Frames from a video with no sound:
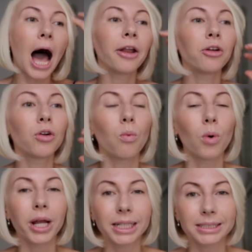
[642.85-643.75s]
I don't know
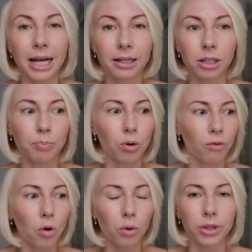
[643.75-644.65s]
what exactly
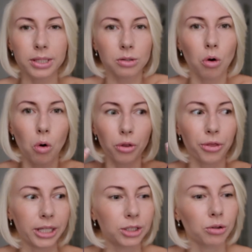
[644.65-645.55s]
provoked this whole
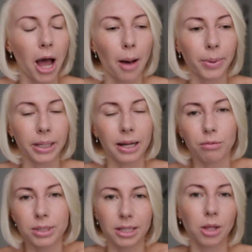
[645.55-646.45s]
thing to happen. I
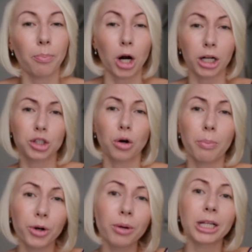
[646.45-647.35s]
was in the park. So I
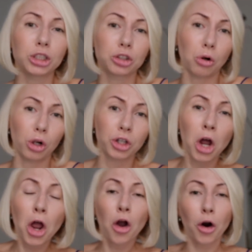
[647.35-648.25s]
pretty much told
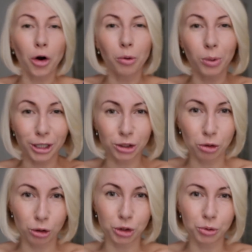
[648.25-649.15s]
her what I
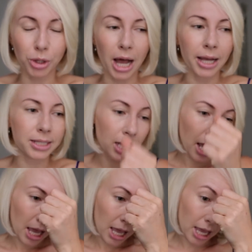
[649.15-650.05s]
told you guys.
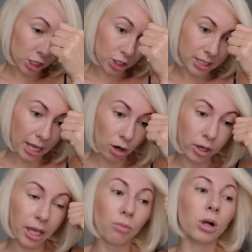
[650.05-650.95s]
And she said,
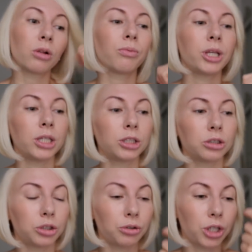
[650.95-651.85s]
okay, well, we
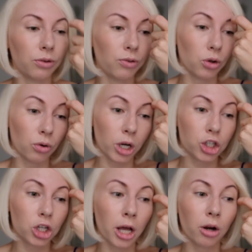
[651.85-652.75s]
need to give you a
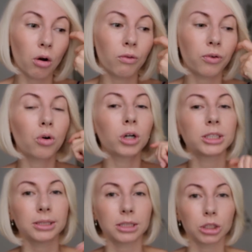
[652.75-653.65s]
shot of
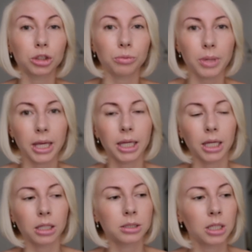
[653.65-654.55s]
cortisone to make
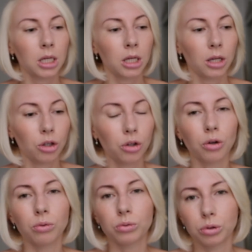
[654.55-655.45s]
it, you
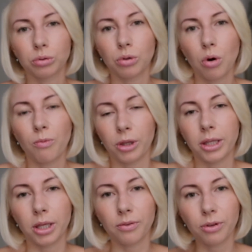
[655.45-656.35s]
know, to hopefully
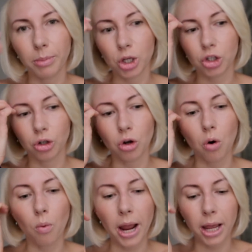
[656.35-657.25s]
the inflammation go
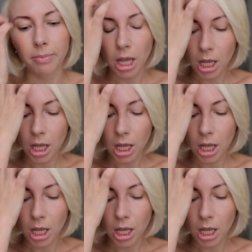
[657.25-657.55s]
away.